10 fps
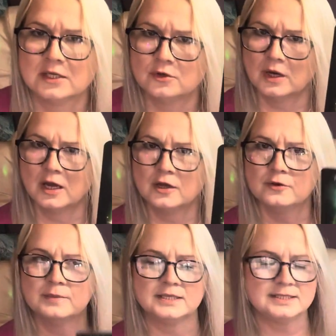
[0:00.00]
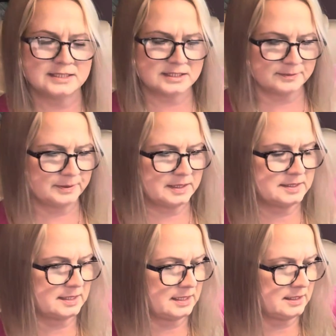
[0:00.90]
a new home. I see
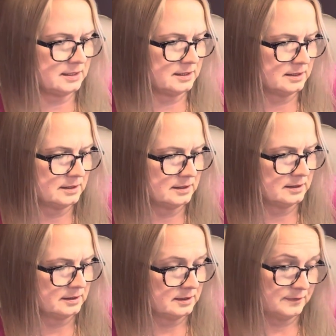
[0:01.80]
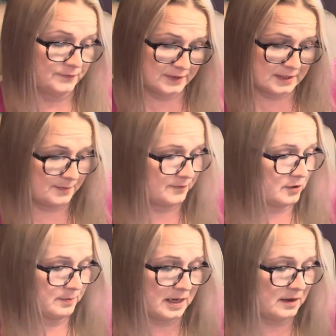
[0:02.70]
stability. For some of
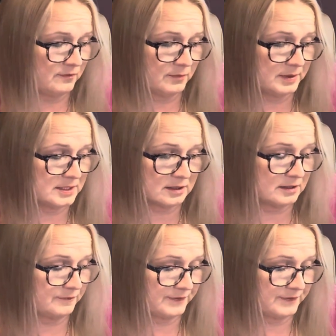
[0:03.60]
you, may even be starting a